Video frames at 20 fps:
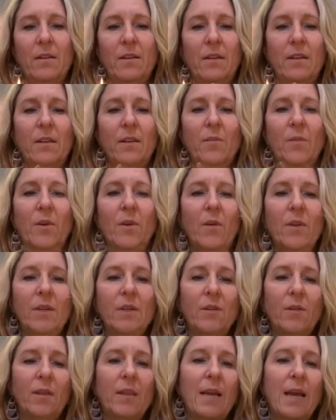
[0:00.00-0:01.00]
And I'm going
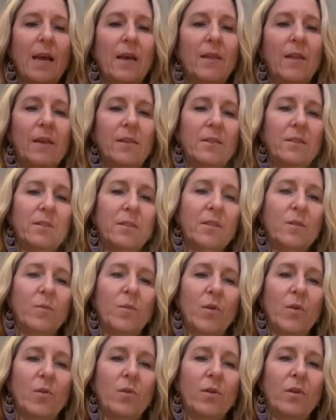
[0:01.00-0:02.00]
to allow that to
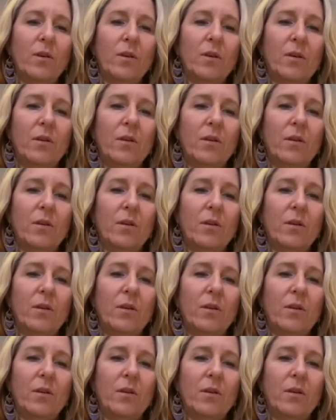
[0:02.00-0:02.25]
smoke.